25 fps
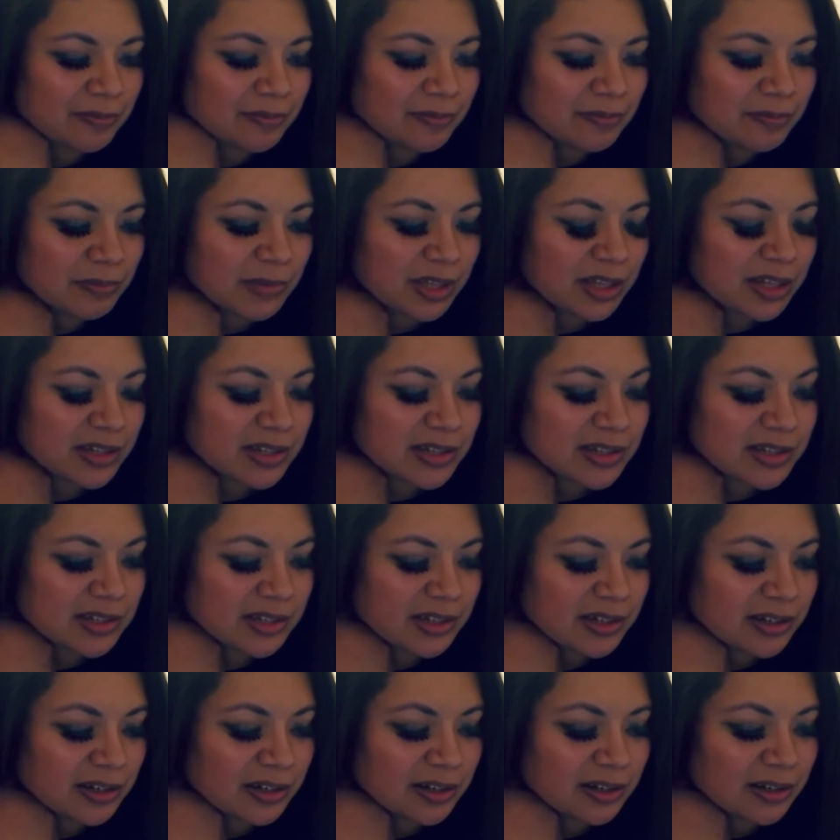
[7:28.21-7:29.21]
because
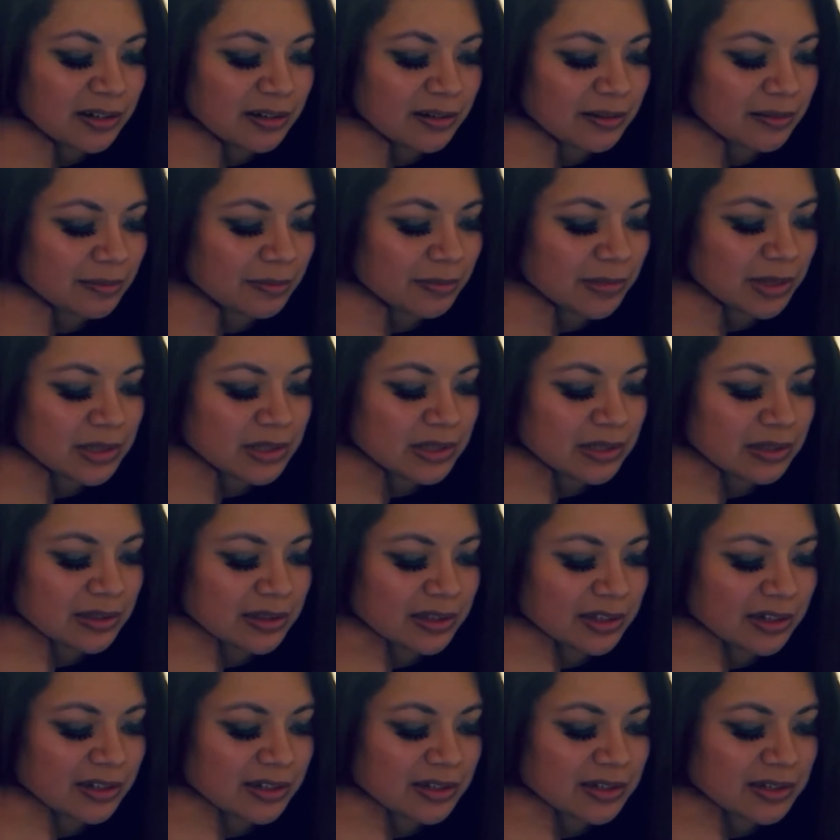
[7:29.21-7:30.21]
your muscle
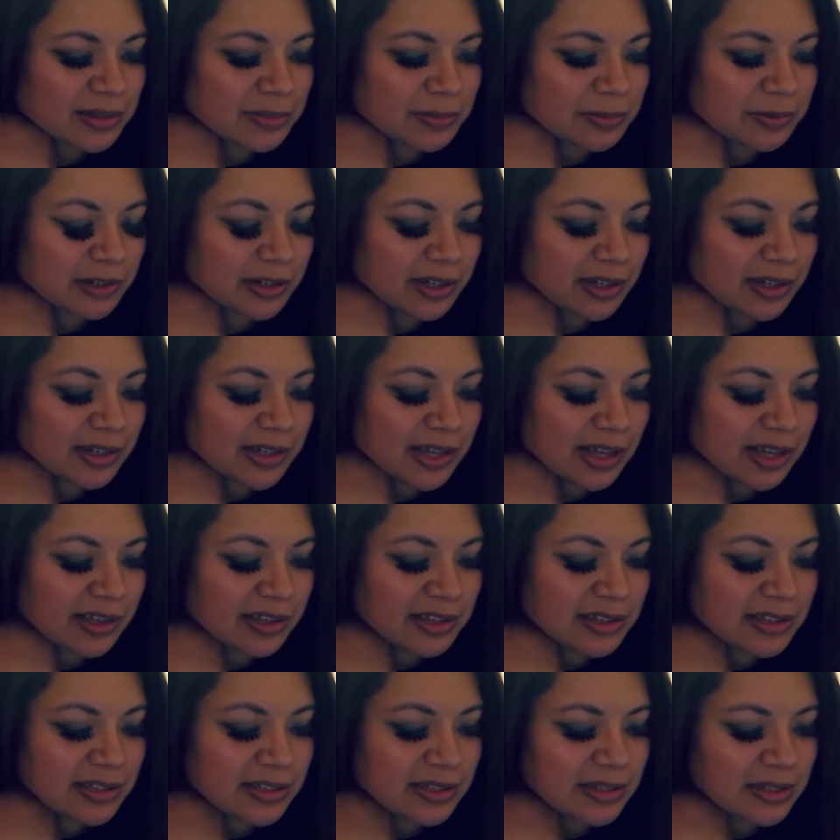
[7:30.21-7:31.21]
there is pretty
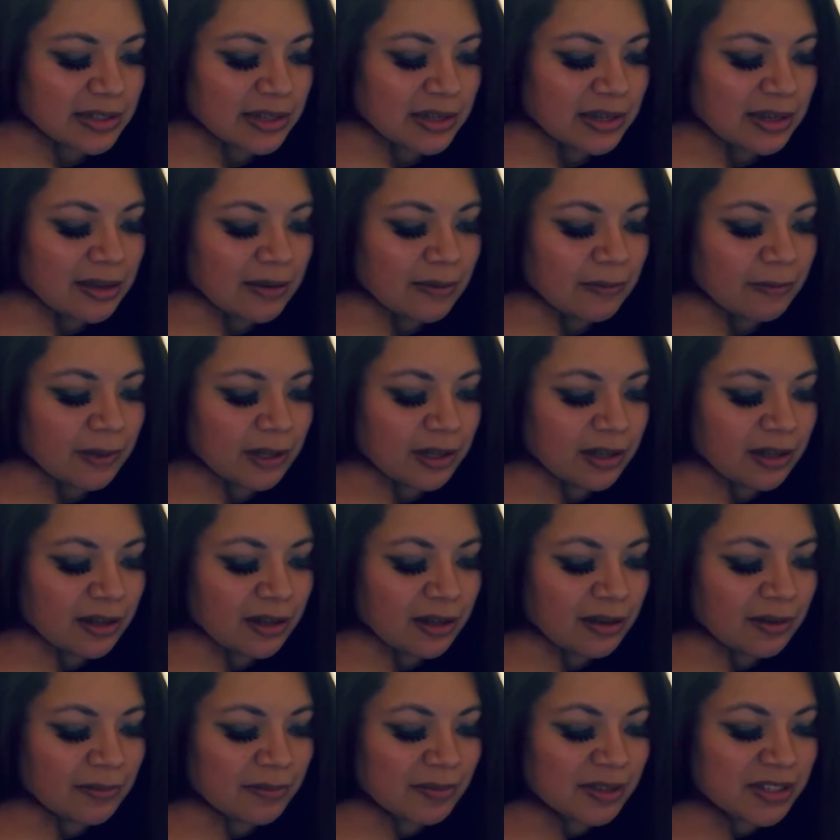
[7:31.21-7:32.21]
tense. But
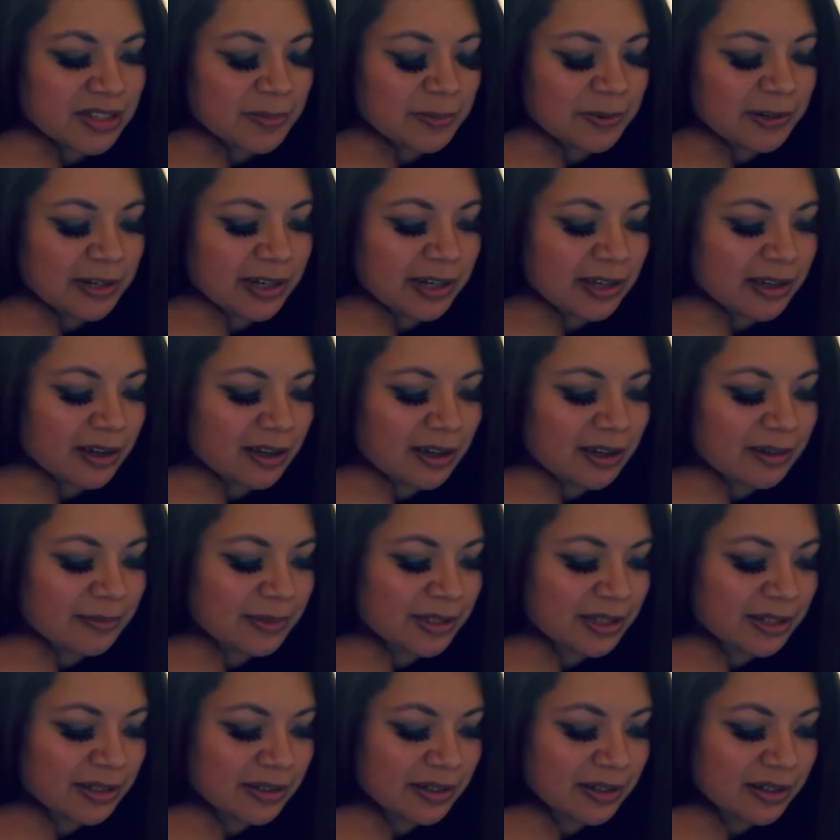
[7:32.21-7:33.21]
it's pretty
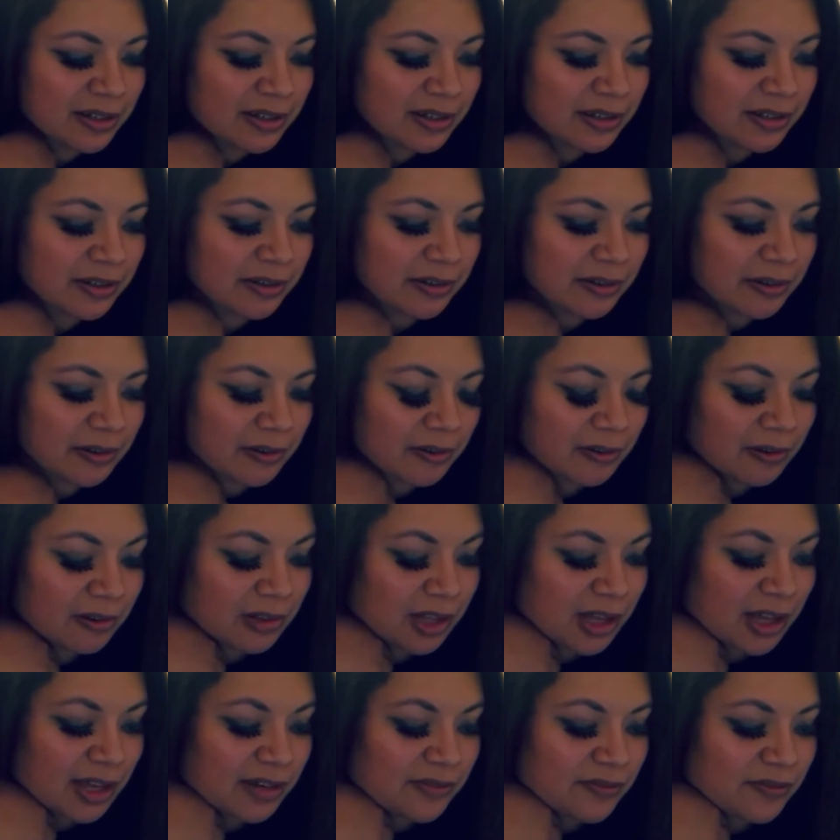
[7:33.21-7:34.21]
common, you know, a
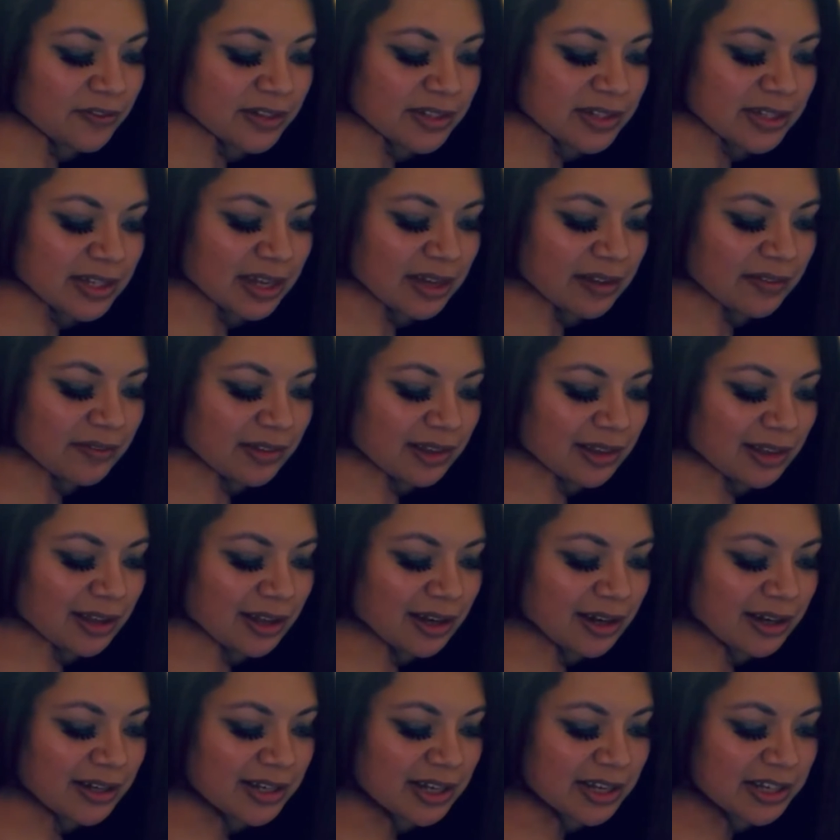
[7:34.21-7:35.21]
lot of us have a
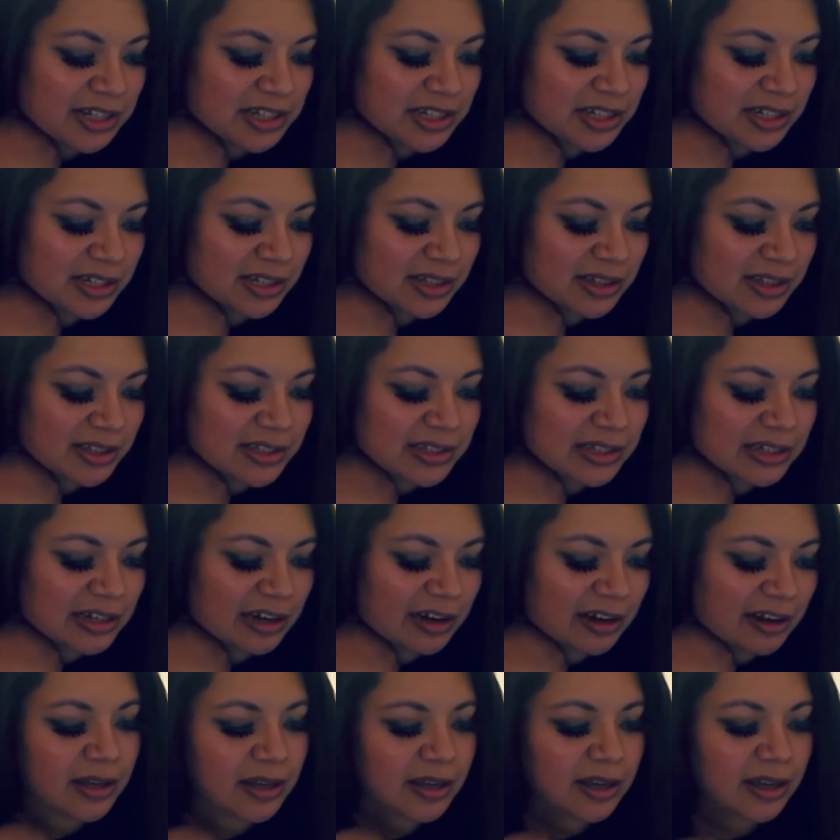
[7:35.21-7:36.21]
lot of tension in this
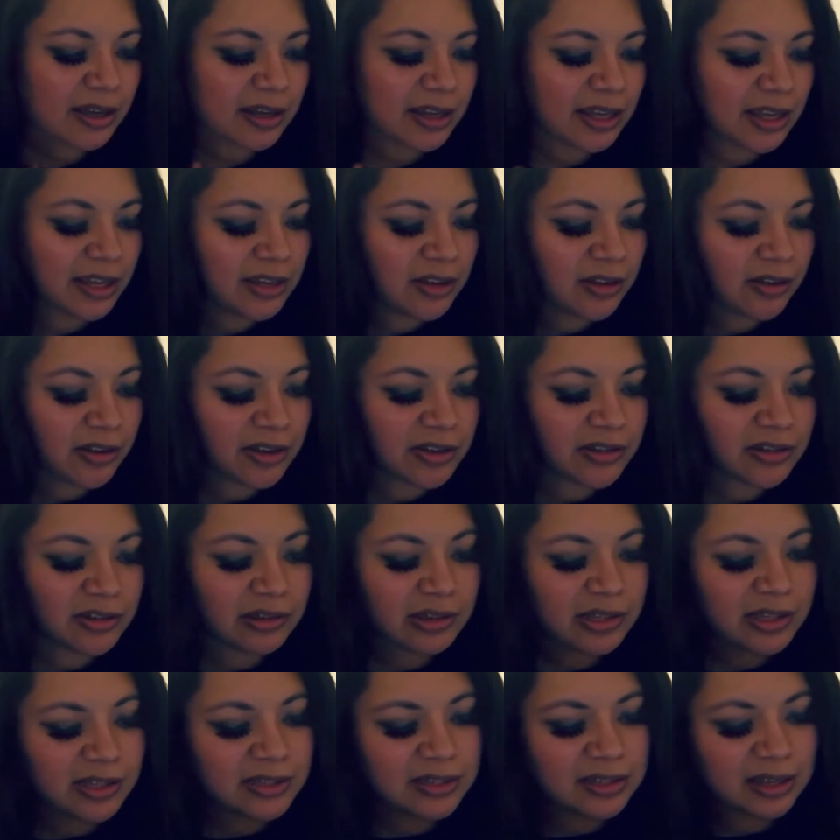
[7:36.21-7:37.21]
area. Again, you can do
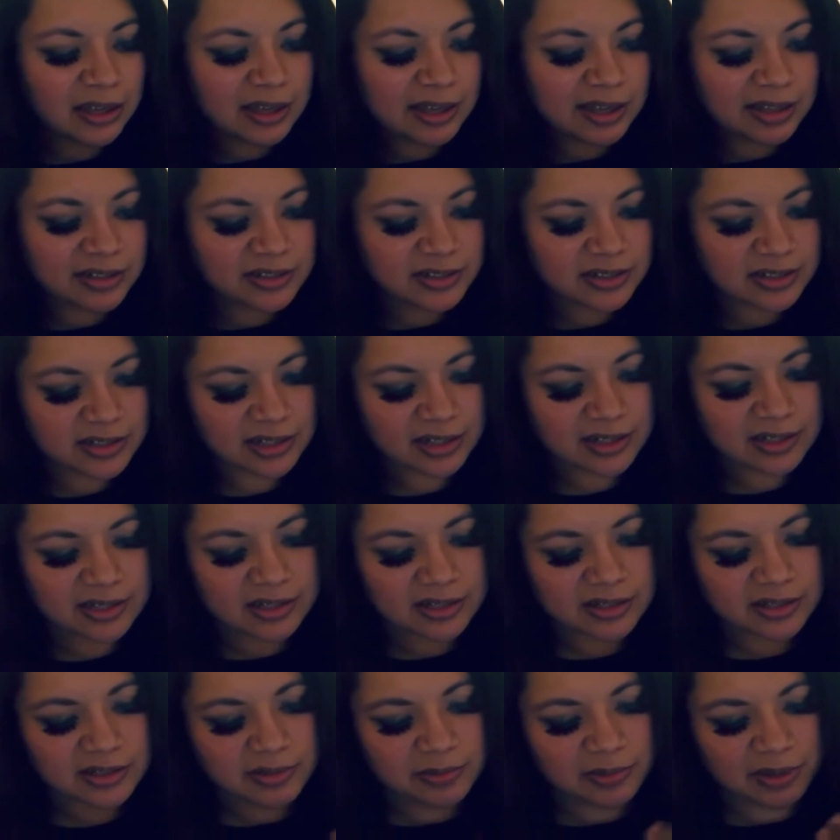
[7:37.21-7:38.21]
these
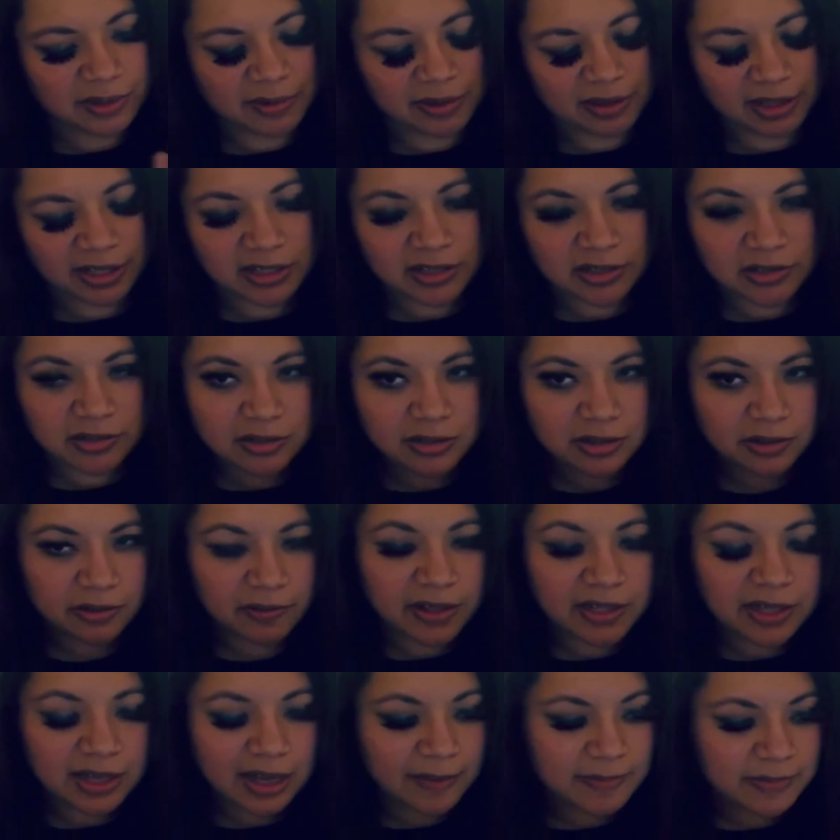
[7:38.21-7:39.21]
exercises maybe like 2 to 3
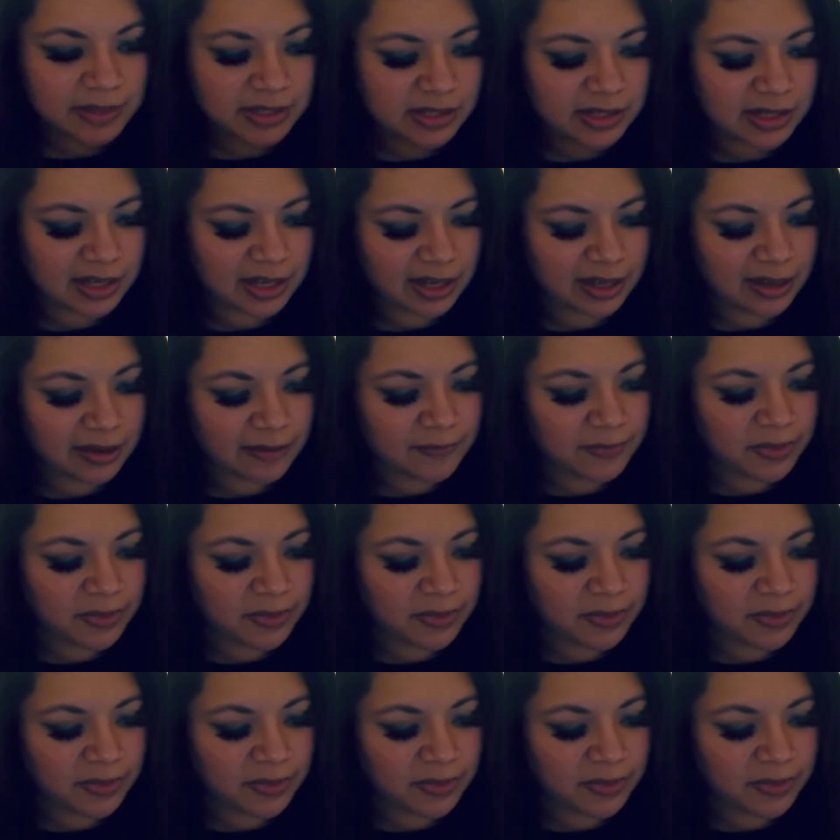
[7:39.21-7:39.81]
times a day